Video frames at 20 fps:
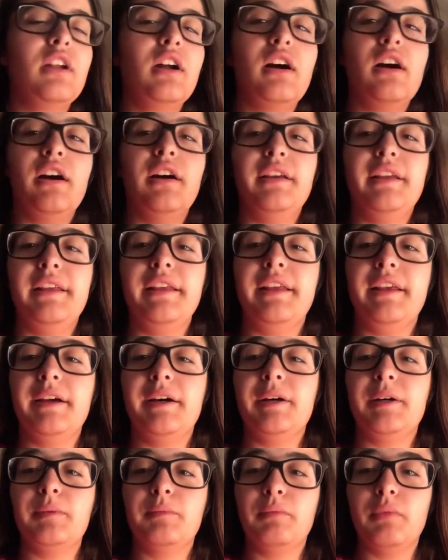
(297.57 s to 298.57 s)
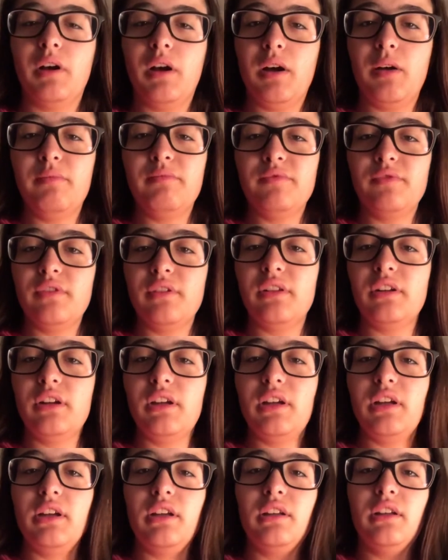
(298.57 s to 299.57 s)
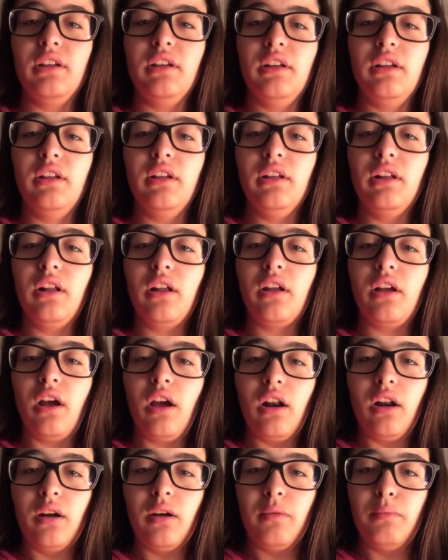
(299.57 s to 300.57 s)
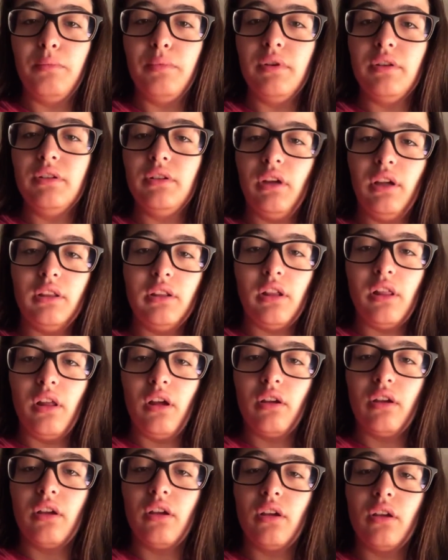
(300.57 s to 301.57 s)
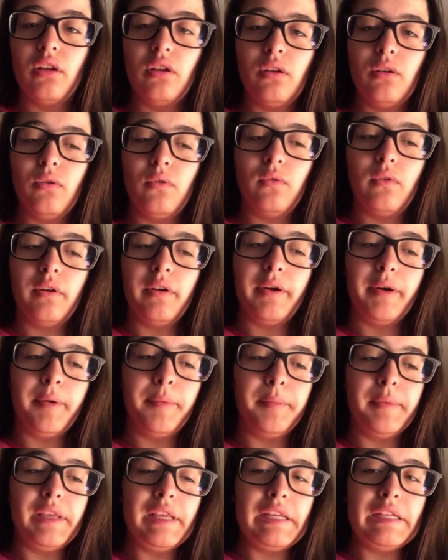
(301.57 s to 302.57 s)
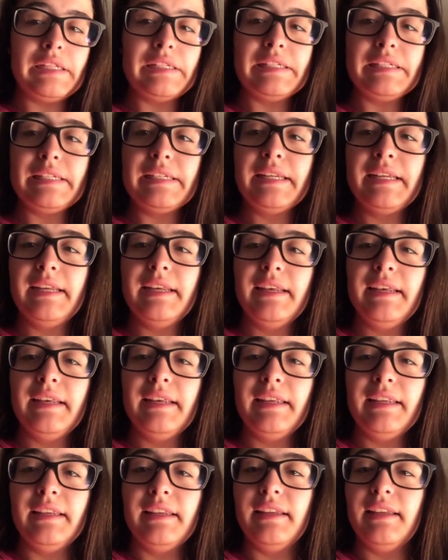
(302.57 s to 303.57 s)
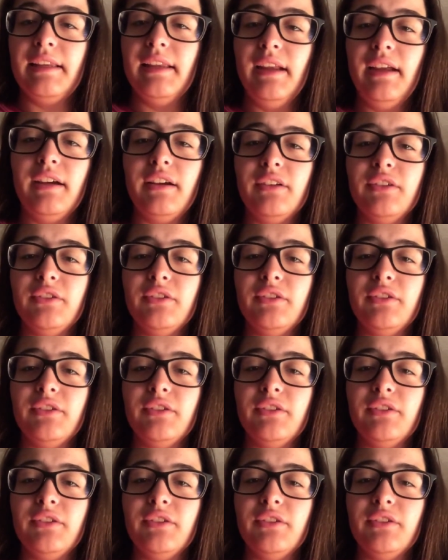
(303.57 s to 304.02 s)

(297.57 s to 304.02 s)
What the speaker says: I am up for the day. got up not that long ago, and yeah,